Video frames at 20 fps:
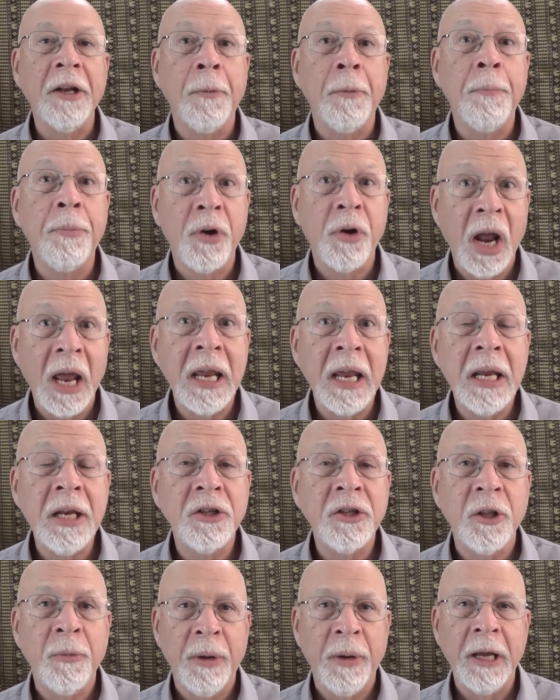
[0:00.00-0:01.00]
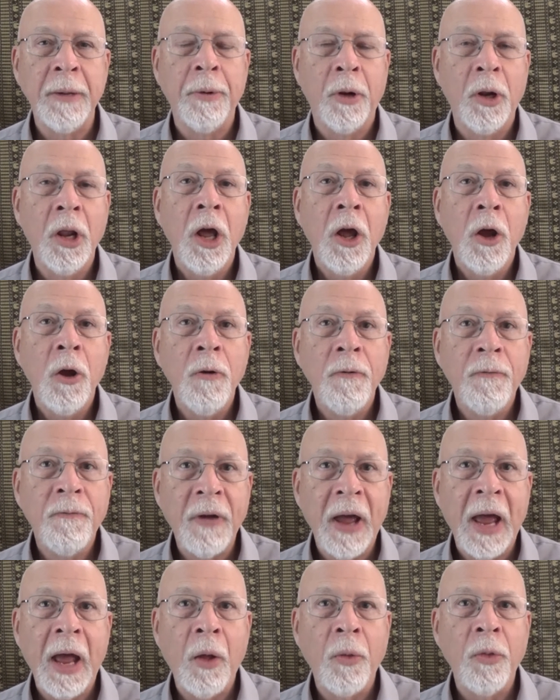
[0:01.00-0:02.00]
and praise the people who
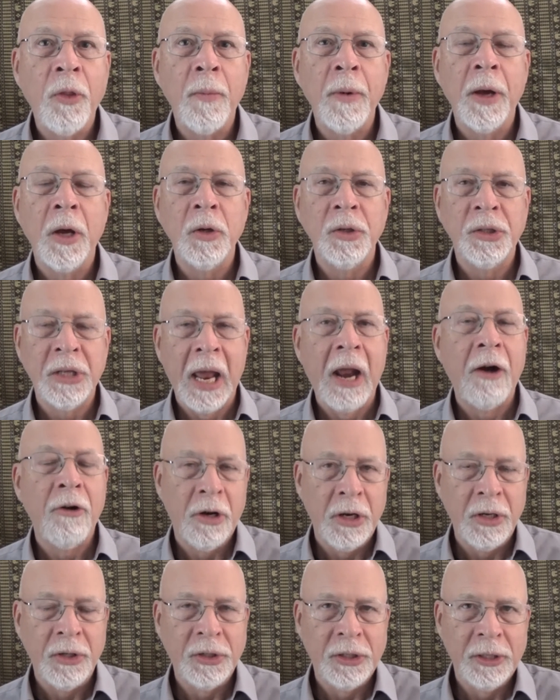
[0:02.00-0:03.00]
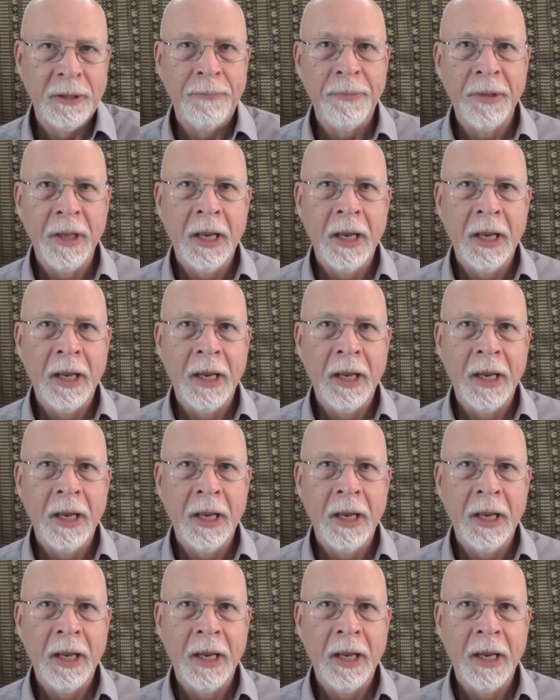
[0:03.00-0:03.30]
found the most errors.